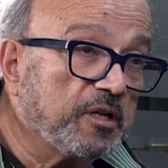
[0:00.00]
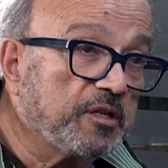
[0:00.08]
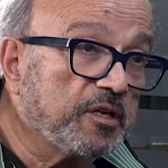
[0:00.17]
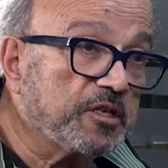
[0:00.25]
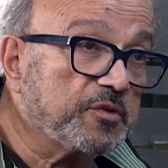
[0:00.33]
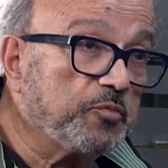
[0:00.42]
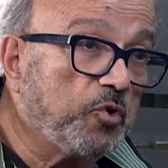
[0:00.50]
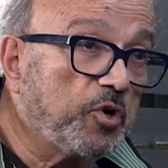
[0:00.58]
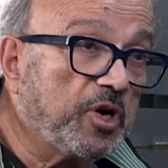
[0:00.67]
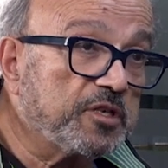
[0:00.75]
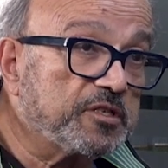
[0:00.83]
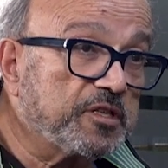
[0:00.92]
There's more
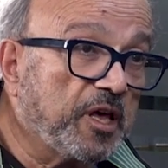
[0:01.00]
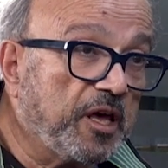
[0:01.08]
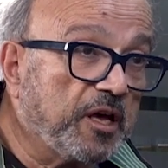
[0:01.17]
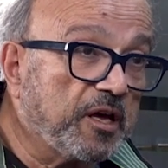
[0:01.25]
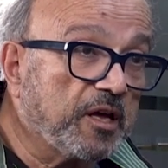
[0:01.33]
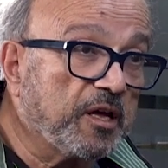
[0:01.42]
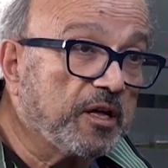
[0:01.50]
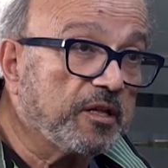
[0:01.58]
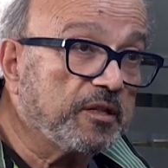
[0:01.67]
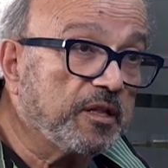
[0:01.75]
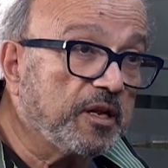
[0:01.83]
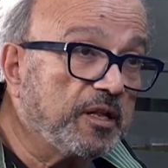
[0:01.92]
at stake
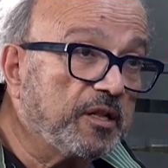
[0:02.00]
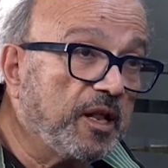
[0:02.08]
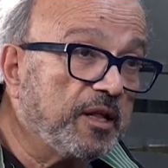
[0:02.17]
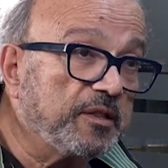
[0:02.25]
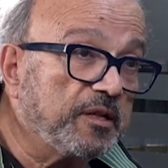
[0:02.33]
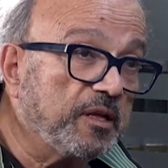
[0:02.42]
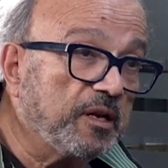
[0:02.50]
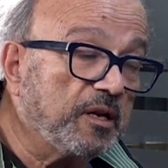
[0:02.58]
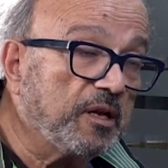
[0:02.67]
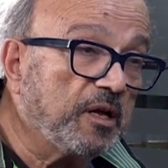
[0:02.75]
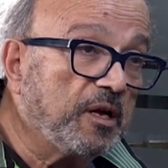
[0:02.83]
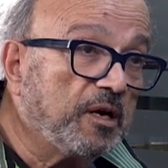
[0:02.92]
than a land deal.